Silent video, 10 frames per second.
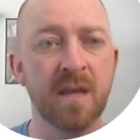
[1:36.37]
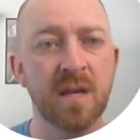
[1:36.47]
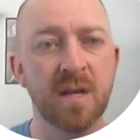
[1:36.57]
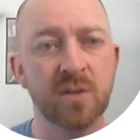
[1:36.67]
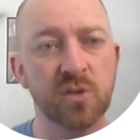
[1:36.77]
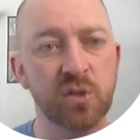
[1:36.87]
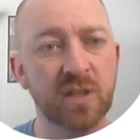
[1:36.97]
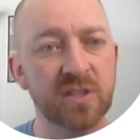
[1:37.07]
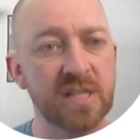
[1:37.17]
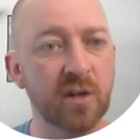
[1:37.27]
So as you can
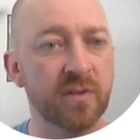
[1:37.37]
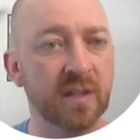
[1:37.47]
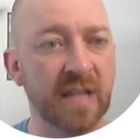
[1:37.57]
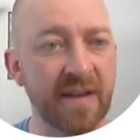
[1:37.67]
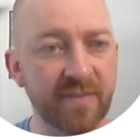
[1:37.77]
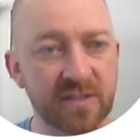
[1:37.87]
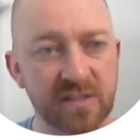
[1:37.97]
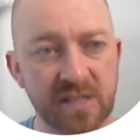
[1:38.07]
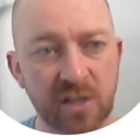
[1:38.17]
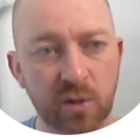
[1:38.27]
see here on the left, this is
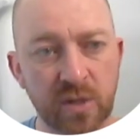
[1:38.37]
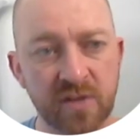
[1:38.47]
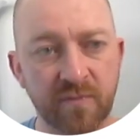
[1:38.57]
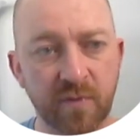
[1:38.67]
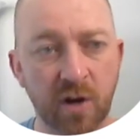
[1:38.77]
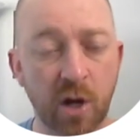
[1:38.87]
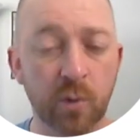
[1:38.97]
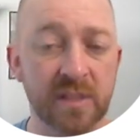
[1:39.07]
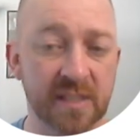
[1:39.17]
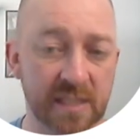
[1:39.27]
the equation for
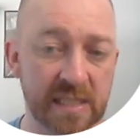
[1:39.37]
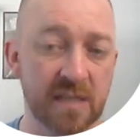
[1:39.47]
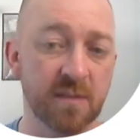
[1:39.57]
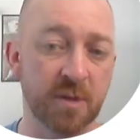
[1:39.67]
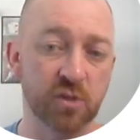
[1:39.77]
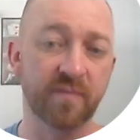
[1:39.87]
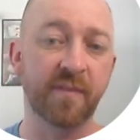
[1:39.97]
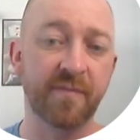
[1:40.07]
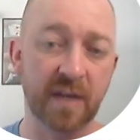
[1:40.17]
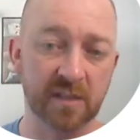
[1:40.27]
Cohen's d, the measure of
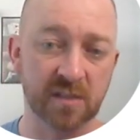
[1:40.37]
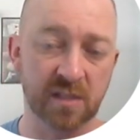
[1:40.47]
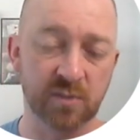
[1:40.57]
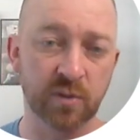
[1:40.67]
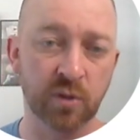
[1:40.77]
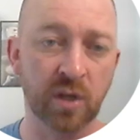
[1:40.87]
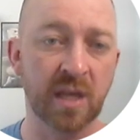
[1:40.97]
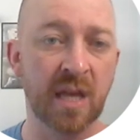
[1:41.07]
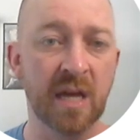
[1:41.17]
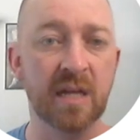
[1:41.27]
effect size we're looking
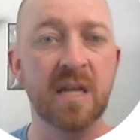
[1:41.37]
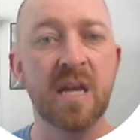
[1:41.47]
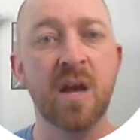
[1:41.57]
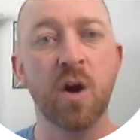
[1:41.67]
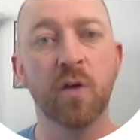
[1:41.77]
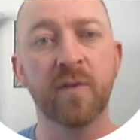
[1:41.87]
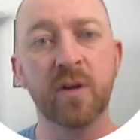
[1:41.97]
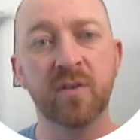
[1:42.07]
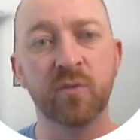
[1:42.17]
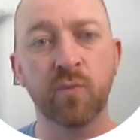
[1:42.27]
at. Over here
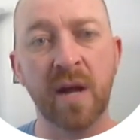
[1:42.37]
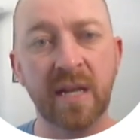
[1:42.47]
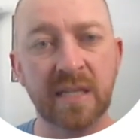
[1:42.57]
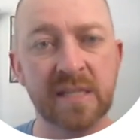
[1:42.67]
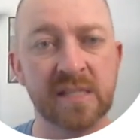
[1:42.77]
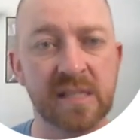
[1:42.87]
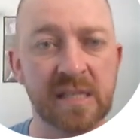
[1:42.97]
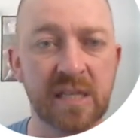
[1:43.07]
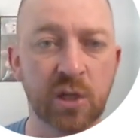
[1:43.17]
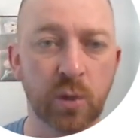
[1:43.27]
on the right is
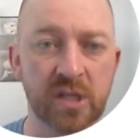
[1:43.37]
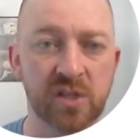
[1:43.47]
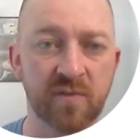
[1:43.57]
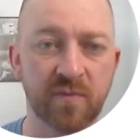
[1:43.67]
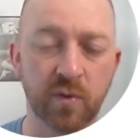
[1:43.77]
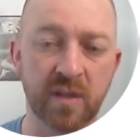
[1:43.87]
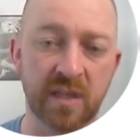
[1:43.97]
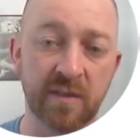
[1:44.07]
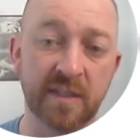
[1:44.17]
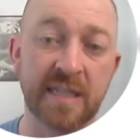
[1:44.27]
the equation for
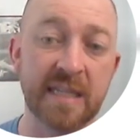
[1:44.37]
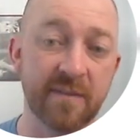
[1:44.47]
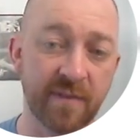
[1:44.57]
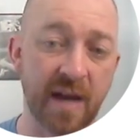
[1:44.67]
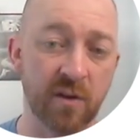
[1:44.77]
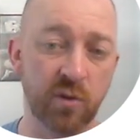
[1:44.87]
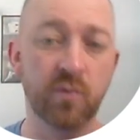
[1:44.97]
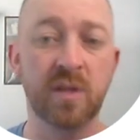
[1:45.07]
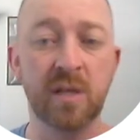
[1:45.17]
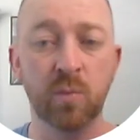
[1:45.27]
the t-value,
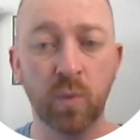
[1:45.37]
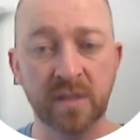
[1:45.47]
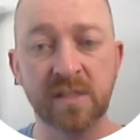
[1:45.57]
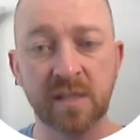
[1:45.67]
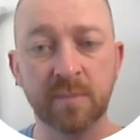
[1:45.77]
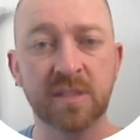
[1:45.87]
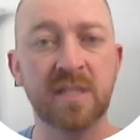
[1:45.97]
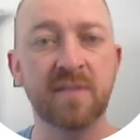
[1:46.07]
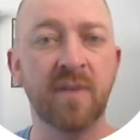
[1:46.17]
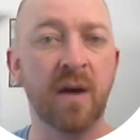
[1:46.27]
the one sample
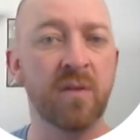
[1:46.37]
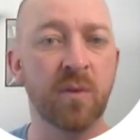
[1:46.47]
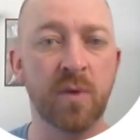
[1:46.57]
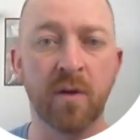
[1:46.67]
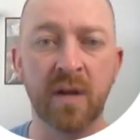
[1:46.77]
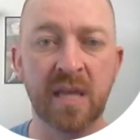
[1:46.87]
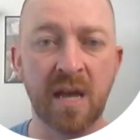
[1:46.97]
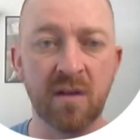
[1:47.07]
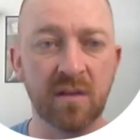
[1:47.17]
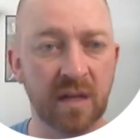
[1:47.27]
t-value that we already
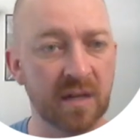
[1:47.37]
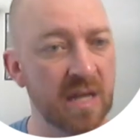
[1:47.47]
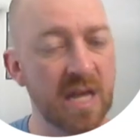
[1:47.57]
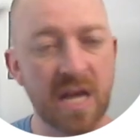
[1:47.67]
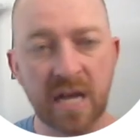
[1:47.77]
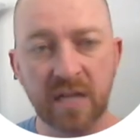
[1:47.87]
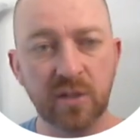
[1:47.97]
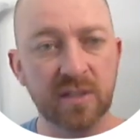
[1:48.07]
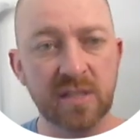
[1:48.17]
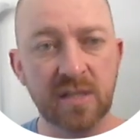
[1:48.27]
calculated. As you
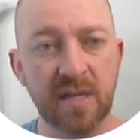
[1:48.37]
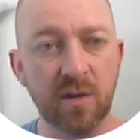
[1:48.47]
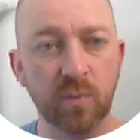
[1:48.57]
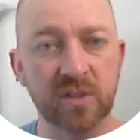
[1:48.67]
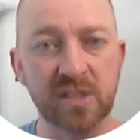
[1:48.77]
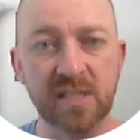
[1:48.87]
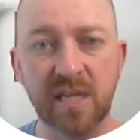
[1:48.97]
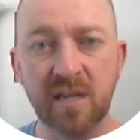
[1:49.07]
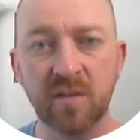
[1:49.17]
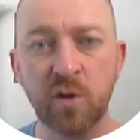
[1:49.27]
can see here, we're just
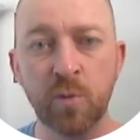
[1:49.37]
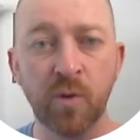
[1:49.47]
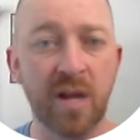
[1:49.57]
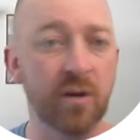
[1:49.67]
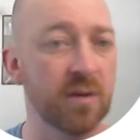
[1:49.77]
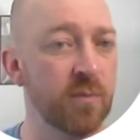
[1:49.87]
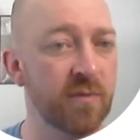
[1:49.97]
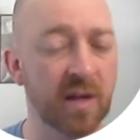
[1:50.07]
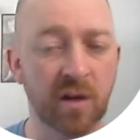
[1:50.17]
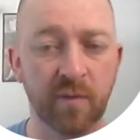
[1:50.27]
taking the numerator and
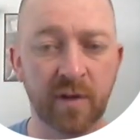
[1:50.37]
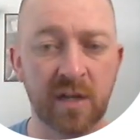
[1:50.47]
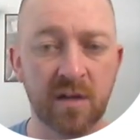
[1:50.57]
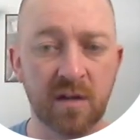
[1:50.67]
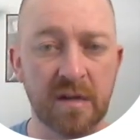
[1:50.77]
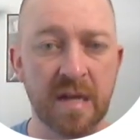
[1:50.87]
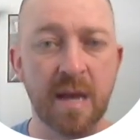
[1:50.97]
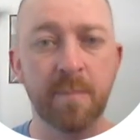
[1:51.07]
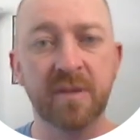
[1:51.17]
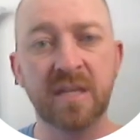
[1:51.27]
moving it over here,
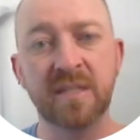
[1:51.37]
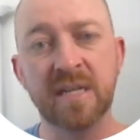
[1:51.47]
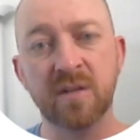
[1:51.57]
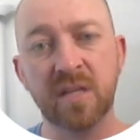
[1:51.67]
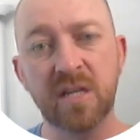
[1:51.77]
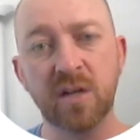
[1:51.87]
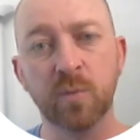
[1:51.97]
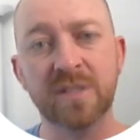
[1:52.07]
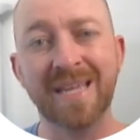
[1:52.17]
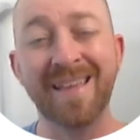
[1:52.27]
but then down here we're
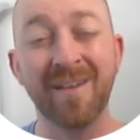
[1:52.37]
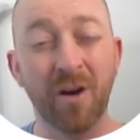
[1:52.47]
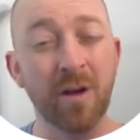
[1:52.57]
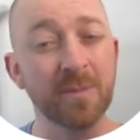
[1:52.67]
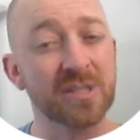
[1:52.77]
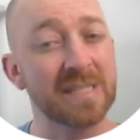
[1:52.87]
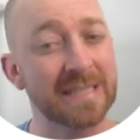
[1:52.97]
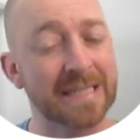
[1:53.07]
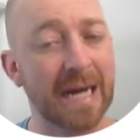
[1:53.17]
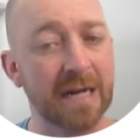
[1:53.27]
taking almost the
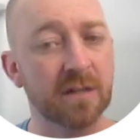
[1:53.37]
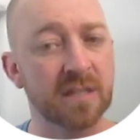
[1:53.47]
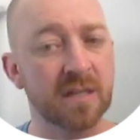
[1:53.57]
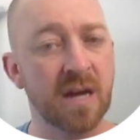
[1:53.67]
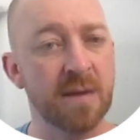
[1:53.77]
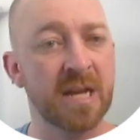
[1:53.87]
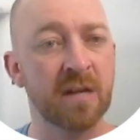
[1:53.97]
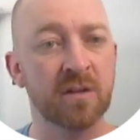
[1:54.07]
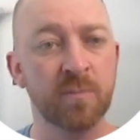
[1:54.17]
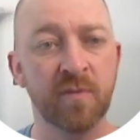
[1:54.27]
entire
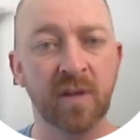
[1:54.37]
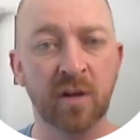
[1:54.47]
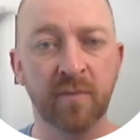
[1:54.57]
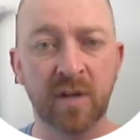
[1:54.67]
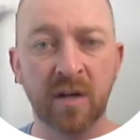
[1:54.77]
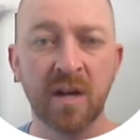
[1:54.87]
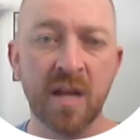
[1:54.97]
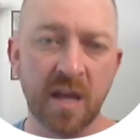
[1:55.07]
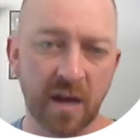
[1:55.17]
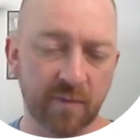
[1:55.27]
denominator and moving it over here.
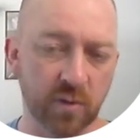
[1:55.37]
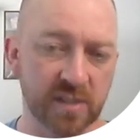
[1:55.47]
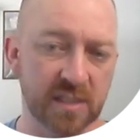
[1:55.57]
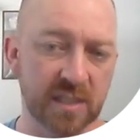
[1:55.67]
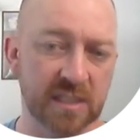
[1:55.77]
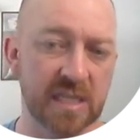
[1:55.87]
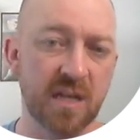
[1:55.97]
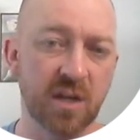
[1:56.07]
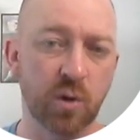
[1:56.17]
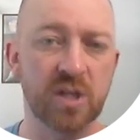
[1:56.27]
Of course, in the t
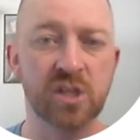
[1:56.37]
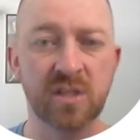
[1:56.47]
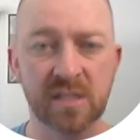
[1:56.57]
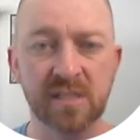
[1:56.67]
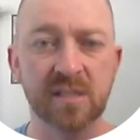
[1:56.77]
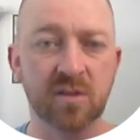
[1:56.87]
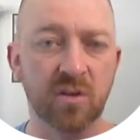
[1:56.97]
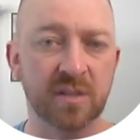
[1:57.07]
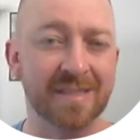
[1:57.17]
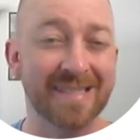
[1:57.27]
equation, this is
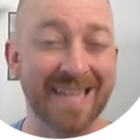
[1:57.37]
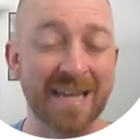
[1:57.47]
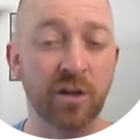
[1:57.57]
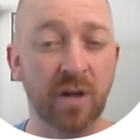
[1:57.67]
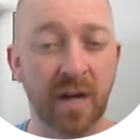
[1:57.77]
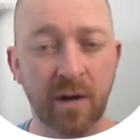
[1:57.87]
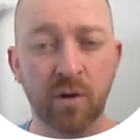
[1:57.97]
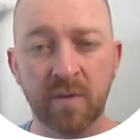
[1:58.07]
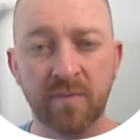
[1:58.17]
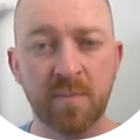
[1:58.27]
called the standard
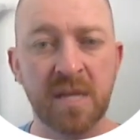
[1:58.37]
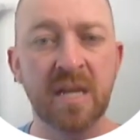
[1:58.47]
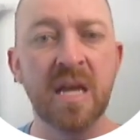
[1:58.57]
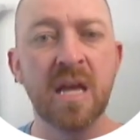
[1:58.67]
error of the mean.